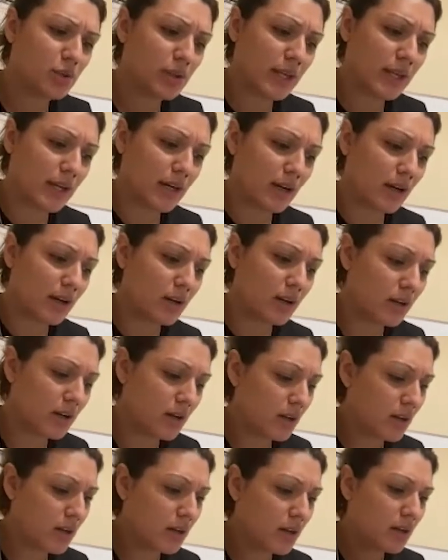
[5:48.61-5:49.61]
there.
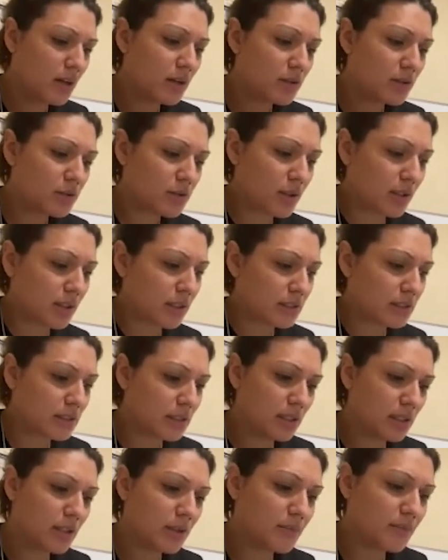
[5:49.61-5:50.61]
Trying to
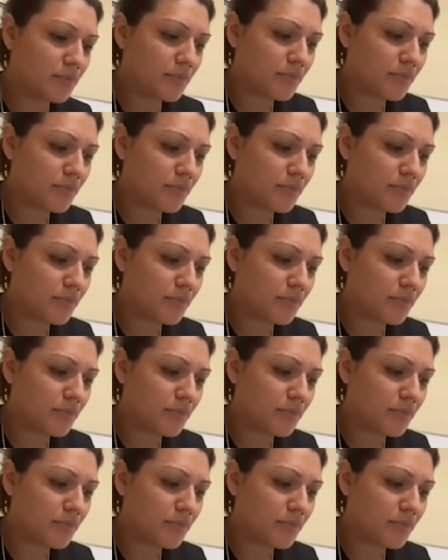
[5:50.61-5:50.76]
see.